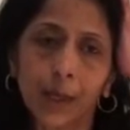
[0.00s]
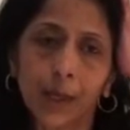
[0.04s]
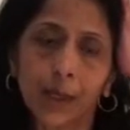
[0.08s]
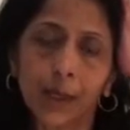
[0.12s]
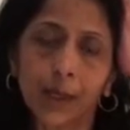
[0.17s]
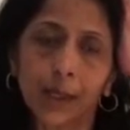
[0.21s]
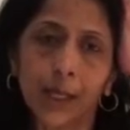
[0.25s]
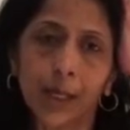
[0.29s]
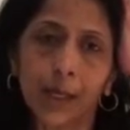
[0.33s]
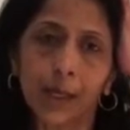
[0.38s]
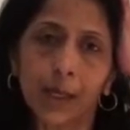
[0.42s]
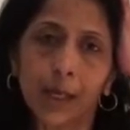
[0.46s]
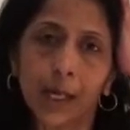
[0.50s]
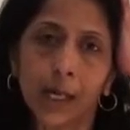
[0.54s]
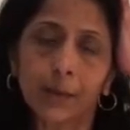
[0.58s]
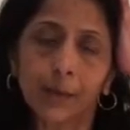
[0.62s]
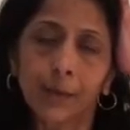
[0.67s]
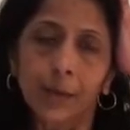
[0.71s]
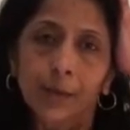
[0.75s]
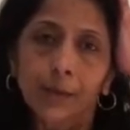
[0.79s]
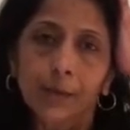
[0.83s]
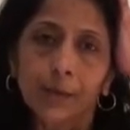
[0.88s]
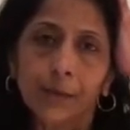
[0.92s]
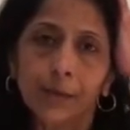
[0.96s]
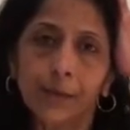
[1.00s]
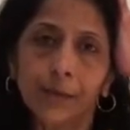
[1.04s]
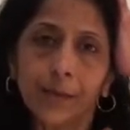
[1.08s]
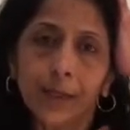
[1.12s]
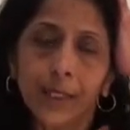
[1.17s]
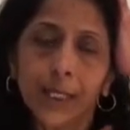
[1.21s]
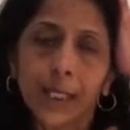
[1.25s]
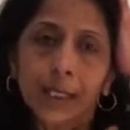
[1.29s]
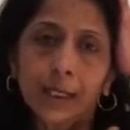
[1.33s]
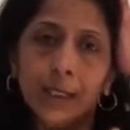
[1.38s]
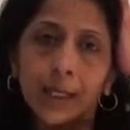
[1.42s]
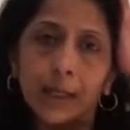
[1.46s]
and again I would
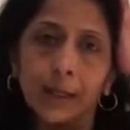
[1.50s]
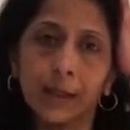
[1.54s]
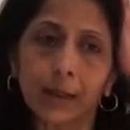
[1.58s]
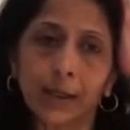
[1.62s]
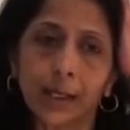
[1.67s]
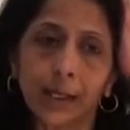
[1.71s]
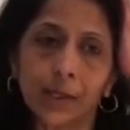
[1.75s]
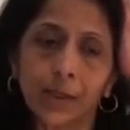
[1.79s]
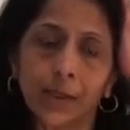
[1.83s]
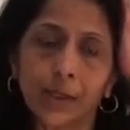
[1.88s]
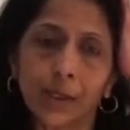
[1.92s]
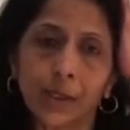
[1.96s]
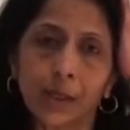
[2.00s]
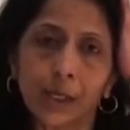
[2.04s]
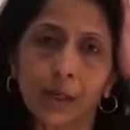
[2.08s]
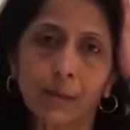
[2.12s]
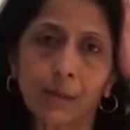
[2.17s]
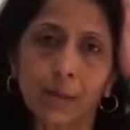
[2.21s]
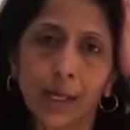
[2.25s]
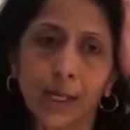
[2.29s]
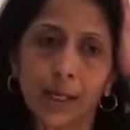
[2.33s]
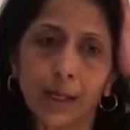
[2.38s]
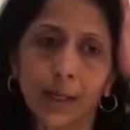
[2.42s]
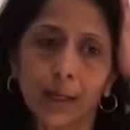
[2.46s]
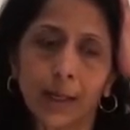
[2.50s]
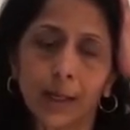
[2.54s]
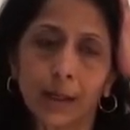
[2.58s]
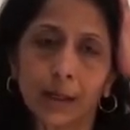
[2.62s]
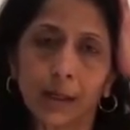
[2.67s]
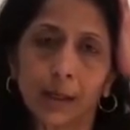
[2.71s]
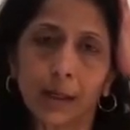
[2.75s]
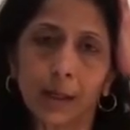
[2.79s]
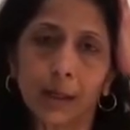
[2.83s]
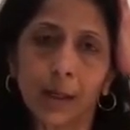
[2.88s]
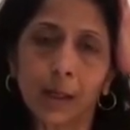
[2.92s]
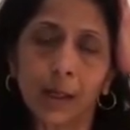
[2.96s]
feel that tension in my
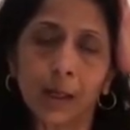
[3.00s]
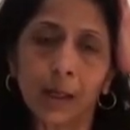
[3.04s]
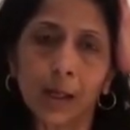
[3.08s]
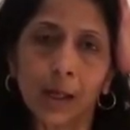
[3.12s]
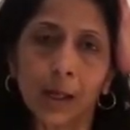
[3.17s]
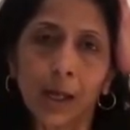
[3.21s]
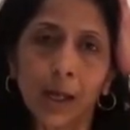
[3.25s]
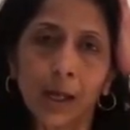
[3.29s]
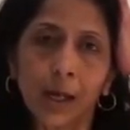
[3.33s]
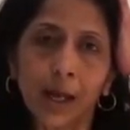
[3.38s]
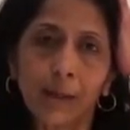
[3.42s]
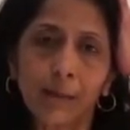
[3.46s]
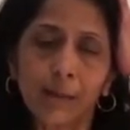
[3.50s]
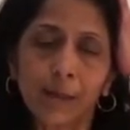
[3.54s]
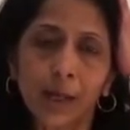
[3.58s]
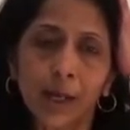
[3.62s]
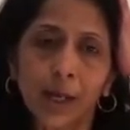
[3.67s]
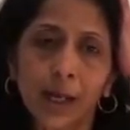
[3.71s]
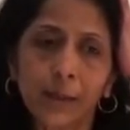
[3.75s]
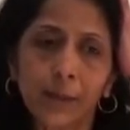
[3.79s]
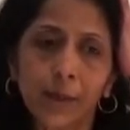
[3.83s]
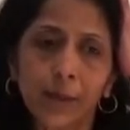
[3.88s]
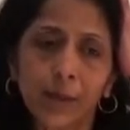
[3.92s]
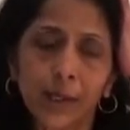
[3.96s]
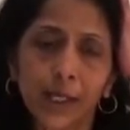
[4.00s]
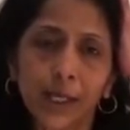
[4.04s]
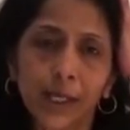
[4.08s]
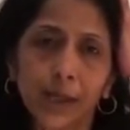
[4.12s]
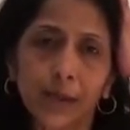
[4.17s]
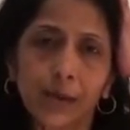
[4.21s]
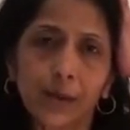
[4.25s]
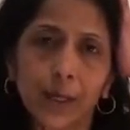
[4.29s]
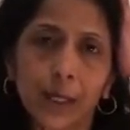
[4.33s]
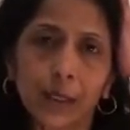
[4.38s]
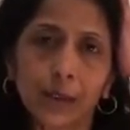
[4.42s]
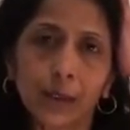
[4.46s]
neck and I'm, I'm doing
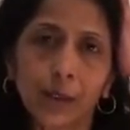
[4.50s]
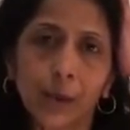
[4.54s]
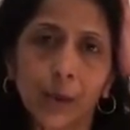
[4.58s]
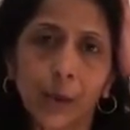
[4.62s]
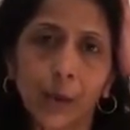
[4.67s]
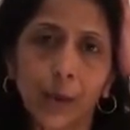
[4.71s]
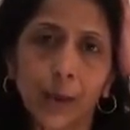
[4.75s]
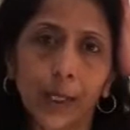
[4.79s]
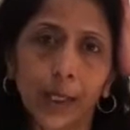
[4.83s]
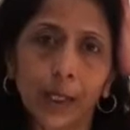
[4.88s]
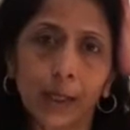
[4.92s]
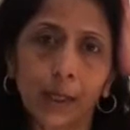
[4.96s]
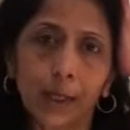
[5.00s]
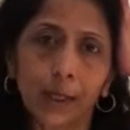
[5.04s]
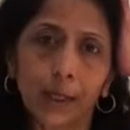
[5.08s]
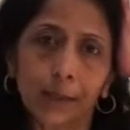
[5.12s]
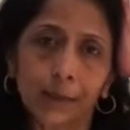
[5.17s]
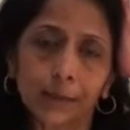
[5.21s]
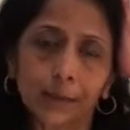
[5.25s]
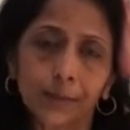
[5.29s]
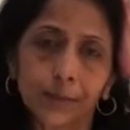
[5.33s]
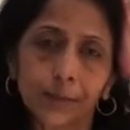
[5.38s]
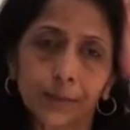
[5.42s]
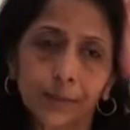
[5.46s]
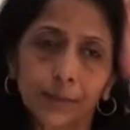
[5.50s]
it rather quickly